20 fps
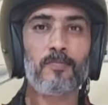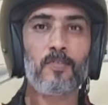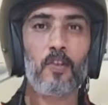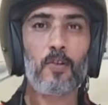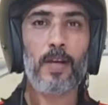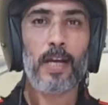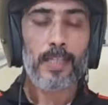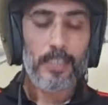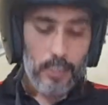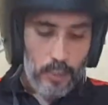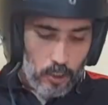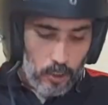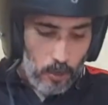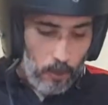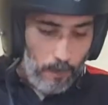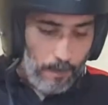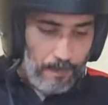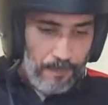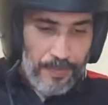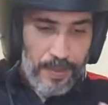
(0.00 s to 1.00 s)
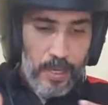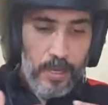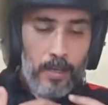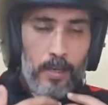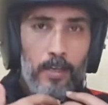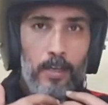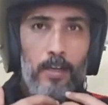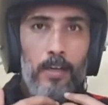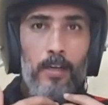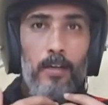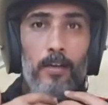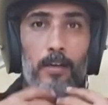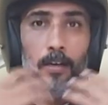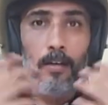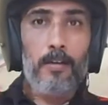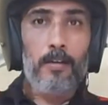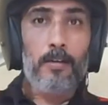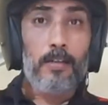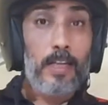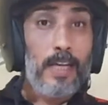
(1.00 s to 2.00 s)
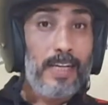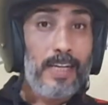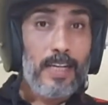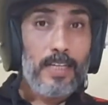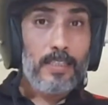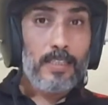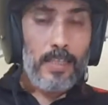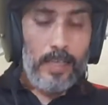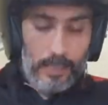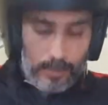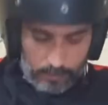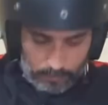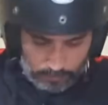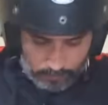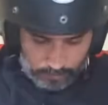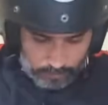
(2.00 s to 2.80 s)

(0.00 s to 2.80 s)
Right, so like I said,